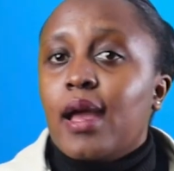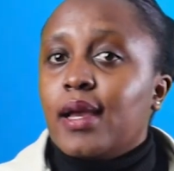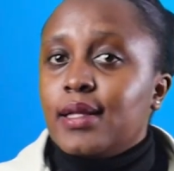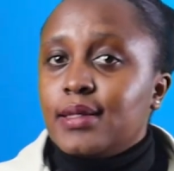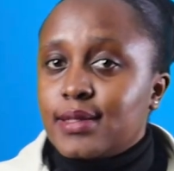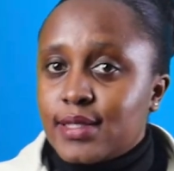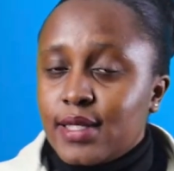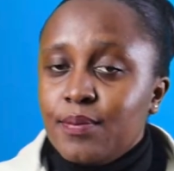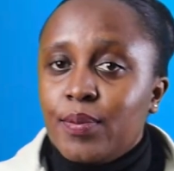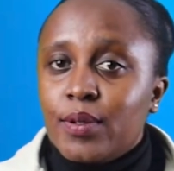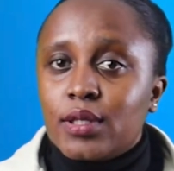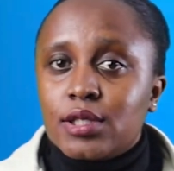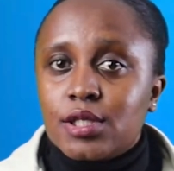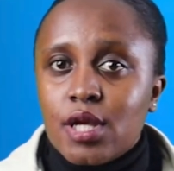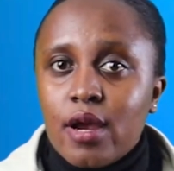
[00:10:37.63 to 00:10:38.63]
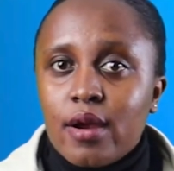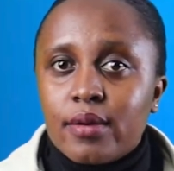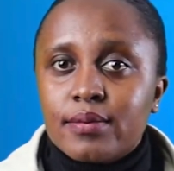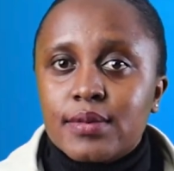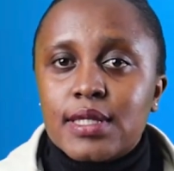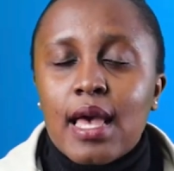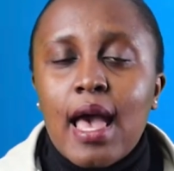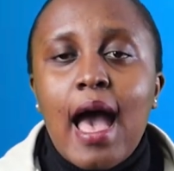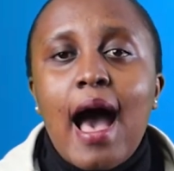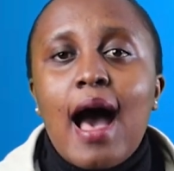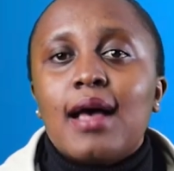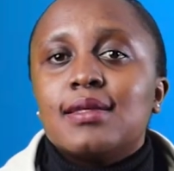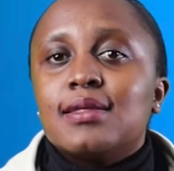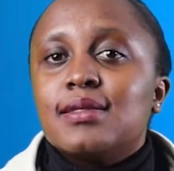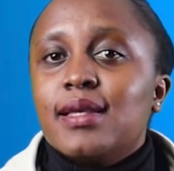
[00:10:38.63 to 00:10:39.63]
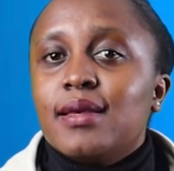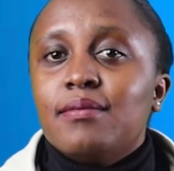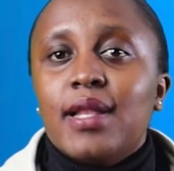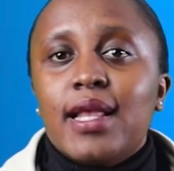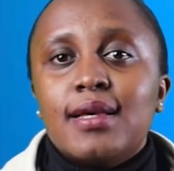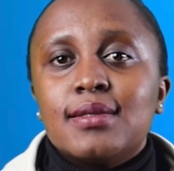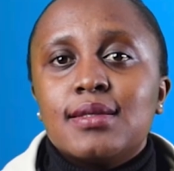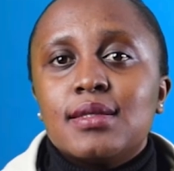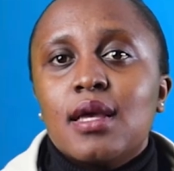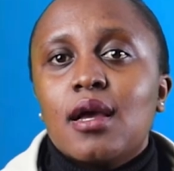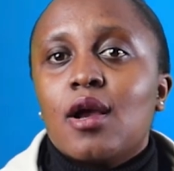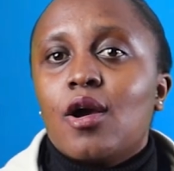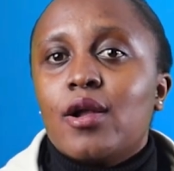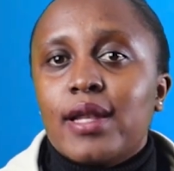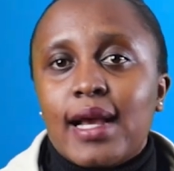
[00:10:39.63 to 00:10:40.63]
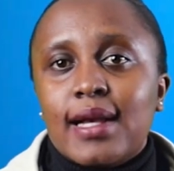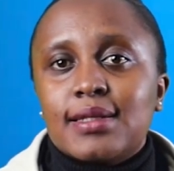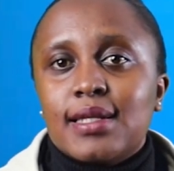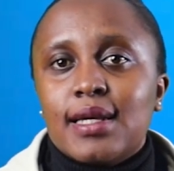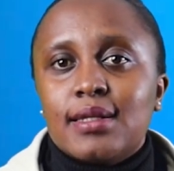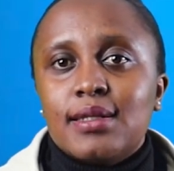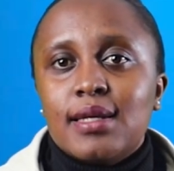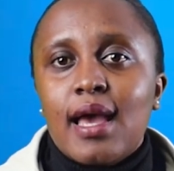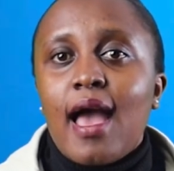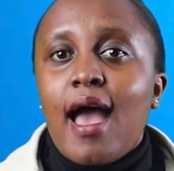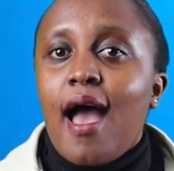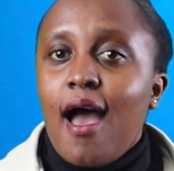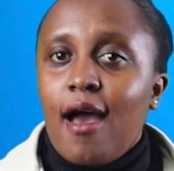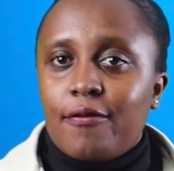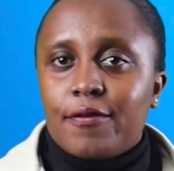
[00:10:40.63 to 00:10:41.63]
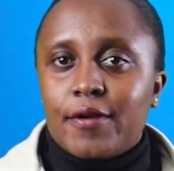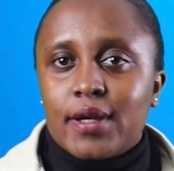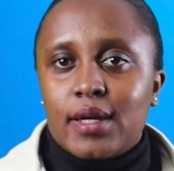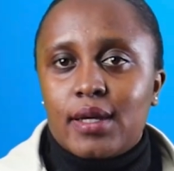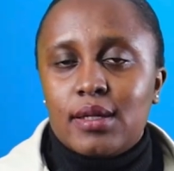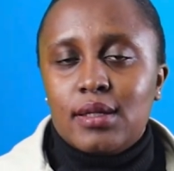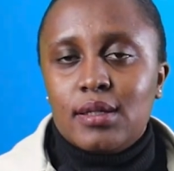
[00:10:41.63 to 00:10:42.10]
In simple terms, a seamless, connected Africa.